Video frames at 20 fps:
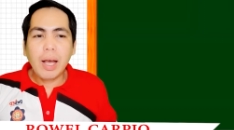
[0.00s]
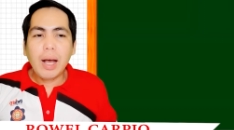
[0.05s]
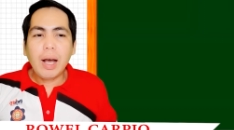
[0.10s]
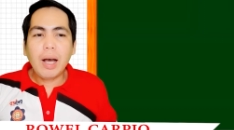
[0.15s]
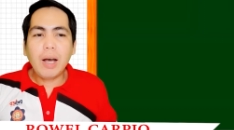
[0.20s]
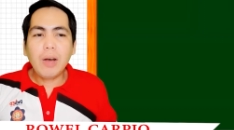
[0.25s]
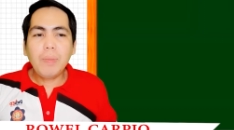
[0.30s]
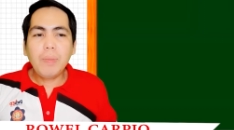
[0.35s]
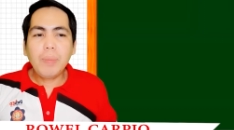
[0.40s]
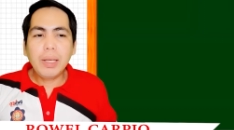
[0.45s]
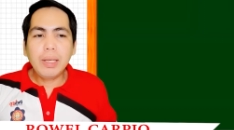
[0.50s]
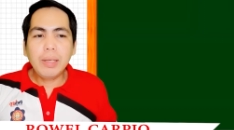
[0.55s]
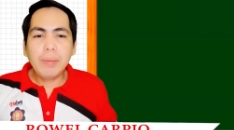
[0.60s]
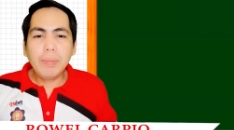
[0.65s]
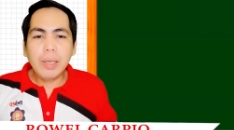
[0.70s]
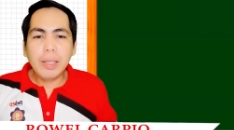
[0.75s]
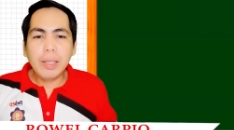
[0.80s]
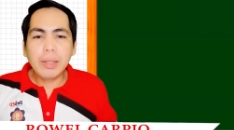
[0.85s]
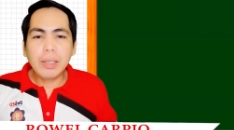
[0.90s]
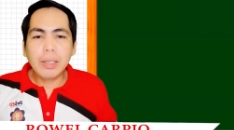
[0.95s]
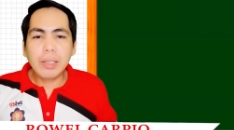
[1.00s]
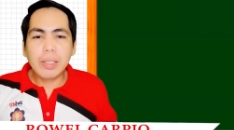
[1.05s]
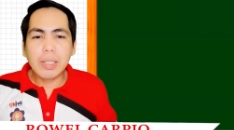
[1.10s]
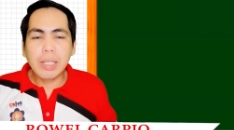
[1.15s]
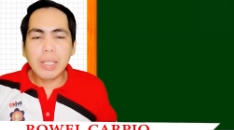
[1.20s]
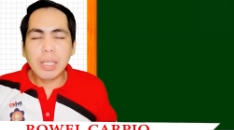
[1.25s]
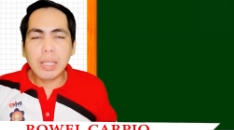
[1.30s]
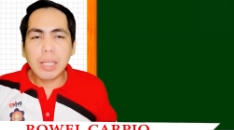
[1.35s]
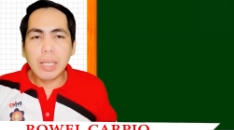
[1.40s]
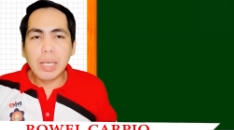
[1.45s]
how many meters
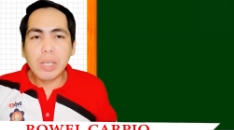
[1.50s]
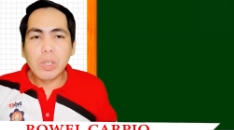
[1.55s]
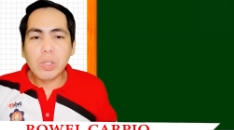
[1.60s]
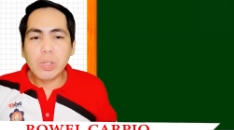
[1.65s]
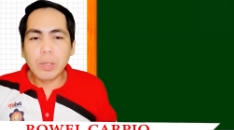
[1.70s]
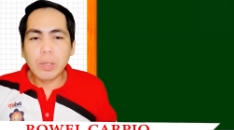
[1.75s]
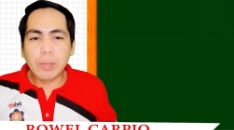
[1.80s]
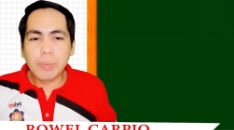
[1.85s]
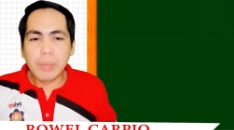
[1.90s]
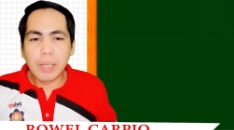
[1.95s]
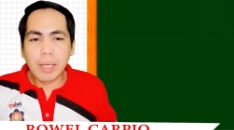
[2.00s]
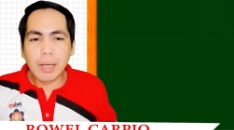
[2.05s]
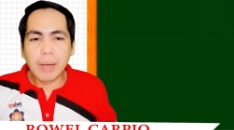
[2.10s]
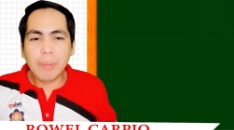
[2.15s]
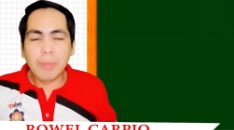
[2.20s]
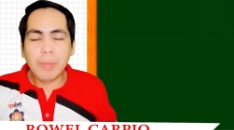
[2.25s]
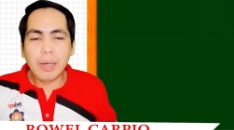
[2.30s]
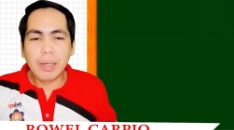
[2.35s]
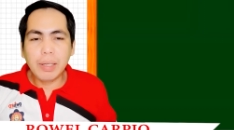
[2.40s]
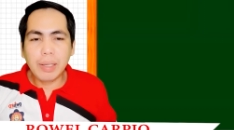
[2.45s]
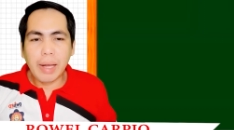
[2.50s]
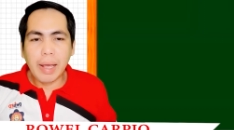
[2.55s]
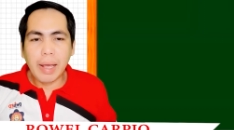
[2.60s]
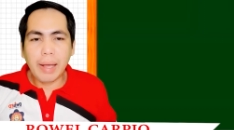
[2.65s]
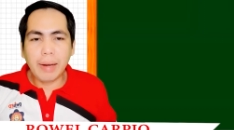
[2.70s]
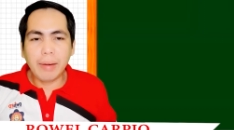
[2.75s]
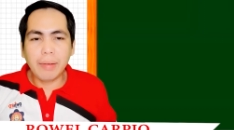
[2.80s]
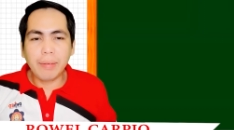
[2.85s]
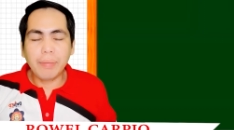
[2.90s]
did each of them run?